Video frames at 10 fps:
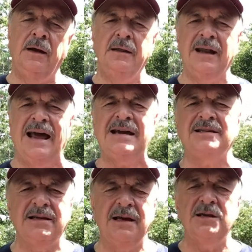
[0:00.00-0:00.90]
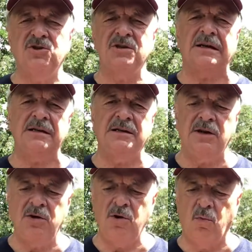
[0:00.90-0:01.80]
The last thing is just
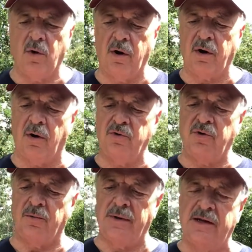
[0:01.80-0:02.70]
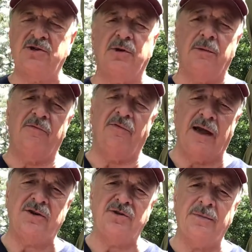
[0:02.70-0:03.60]
continue to work on your ministry
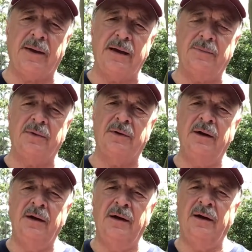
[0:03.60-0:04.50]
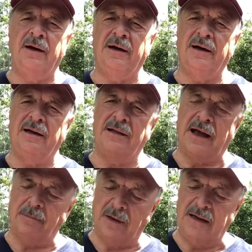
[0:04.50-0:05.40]
reflection paper.
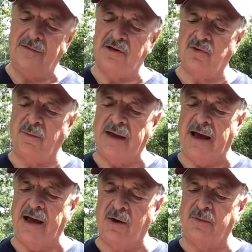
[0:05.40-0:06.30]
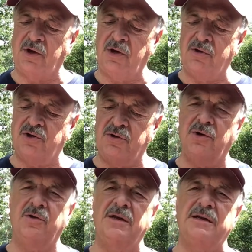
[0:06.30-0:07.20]
I believe this will be a help to you as you
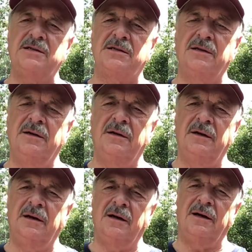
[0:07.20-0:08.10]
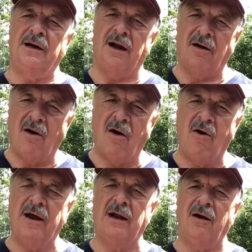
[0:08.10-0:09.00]
do this
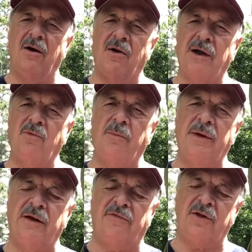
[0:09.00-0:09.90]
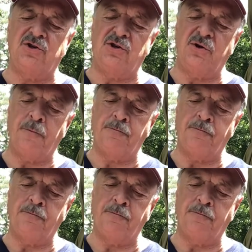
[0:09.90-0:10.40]
along and along. It will benefit you.